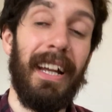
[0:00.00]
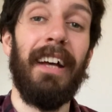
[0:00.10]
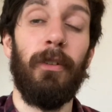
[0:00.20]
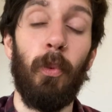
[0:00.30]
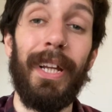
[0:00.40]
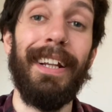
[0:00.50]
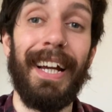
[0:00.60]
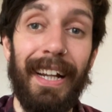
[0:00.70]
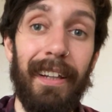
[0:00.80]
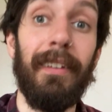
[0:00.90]
has a wee
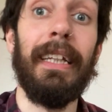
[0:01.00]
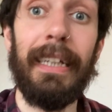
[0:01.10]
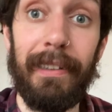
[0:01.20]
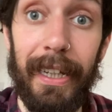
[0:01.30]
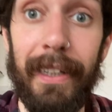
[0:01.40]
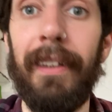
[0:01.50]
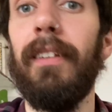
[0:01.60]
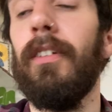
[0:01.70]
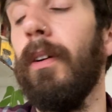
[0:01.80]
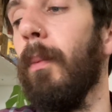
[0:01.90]
kind of lead in
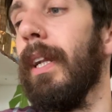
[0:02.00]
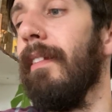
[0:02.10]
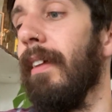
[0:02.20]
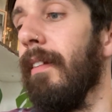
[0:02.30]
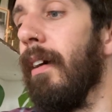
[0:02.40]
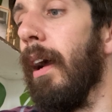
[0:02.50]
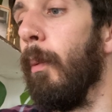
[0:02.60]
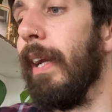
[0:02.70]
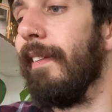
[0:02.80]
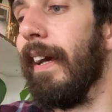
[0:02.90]
to when he says
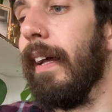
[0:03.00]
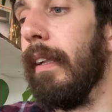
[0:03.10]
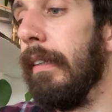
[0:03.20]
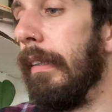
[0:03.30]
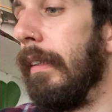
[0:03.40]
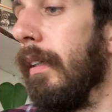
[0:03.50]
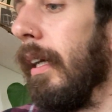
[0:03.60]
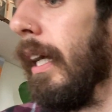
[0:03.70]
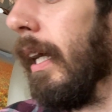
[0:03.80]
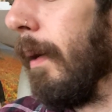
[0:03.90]
highway to hell.
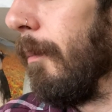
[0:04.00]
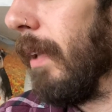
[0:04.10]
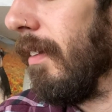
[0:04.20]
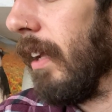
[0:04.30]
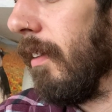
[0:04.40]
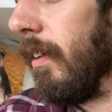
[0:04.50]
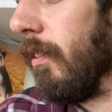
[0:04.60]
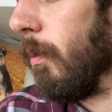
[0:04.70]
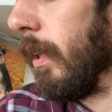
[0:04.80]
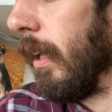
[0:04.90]
Let's get a
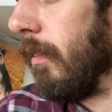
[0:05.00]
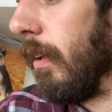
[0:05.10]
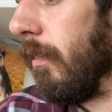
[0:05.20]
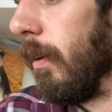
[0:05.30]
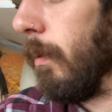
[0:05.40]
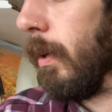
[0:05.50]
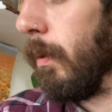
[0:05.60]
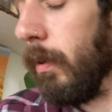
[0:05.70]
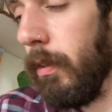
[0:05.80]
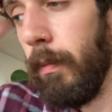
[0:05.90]
sense of what that sounds like with the
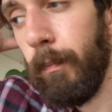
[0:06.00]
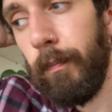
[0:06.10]
chords.